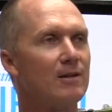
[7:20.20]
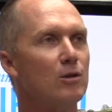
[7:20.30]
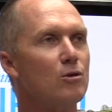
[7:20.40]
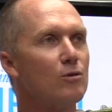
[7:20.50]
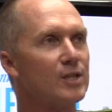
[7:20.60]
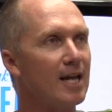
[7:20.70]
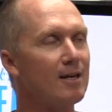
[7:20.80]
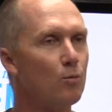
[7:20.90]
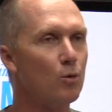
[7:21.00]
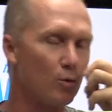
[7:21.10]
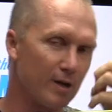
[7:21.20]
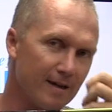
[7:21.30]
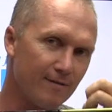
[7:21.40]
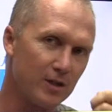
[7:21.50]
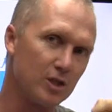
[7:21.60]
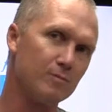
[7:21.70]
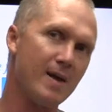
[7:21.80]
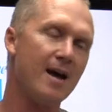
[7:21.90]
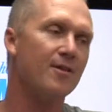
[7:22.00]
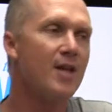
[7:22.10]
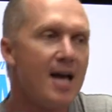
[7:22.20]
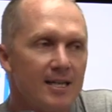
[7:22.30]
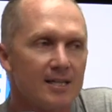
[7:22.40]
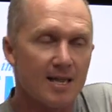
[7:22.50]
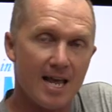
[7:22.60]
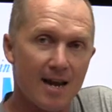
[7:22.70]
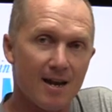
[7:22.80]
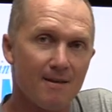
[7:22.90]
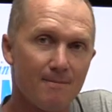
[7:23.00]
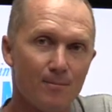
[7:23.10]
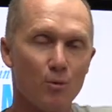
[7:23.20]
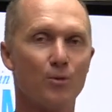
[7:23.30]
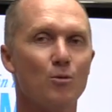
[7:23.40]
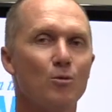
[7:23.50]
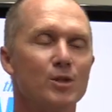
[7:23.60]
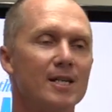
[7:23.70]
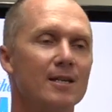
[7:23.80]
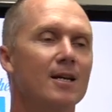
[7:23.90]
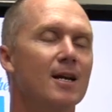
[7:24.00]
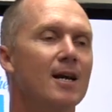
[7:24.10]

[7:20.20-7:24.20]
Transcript: lure is underwater and in a fish's mouth to then put the hooks in.